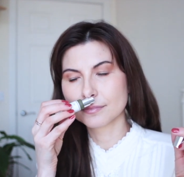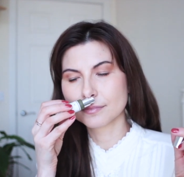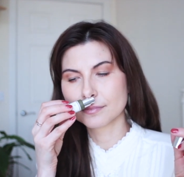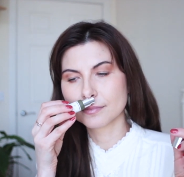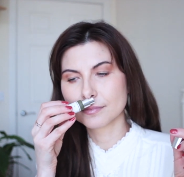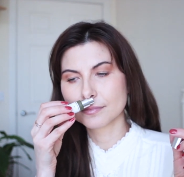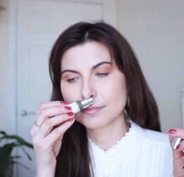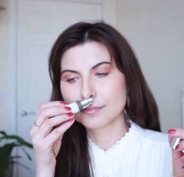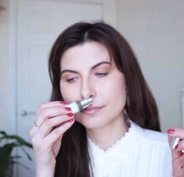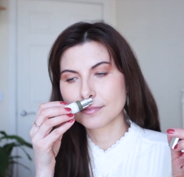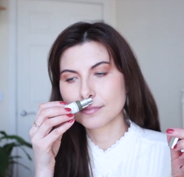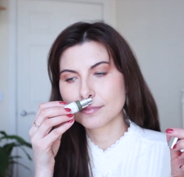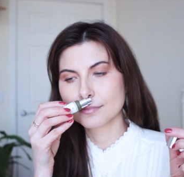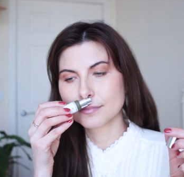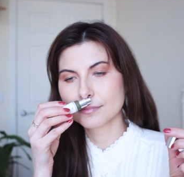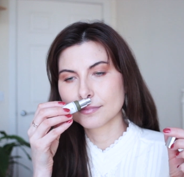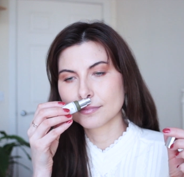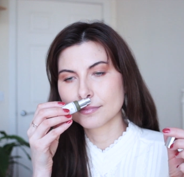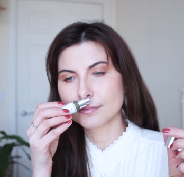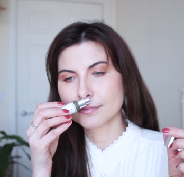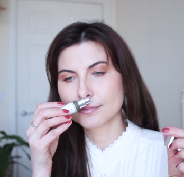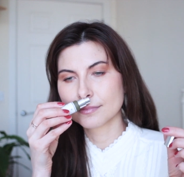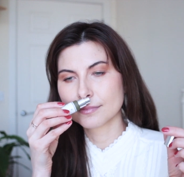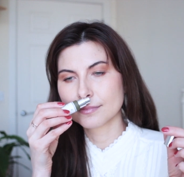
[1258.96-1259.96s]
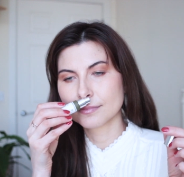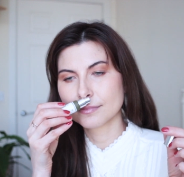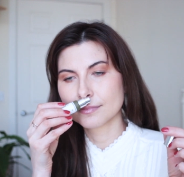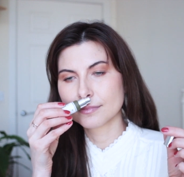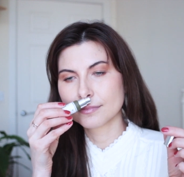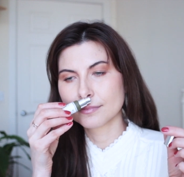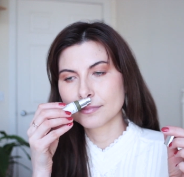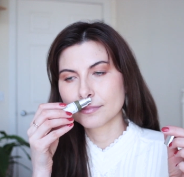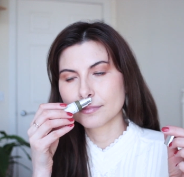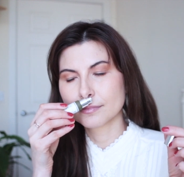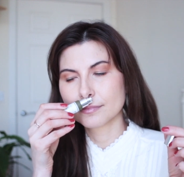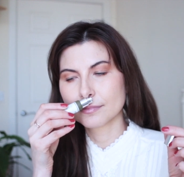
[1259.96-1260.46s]

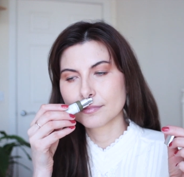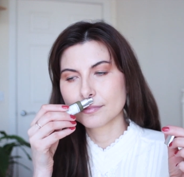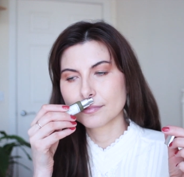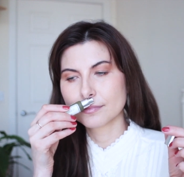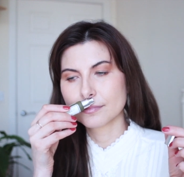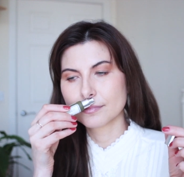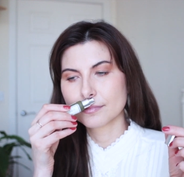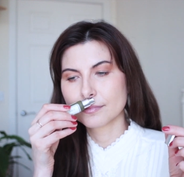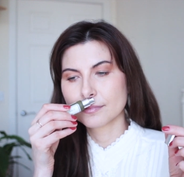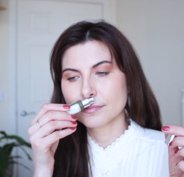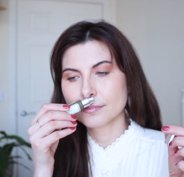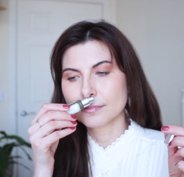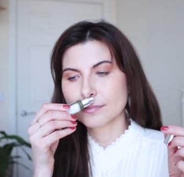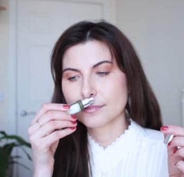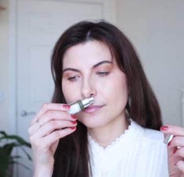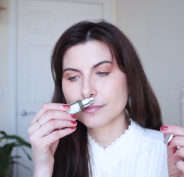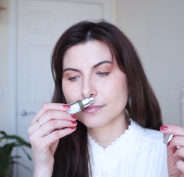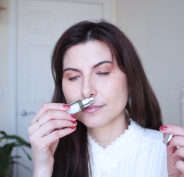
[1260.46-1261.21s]
Nobody speaks.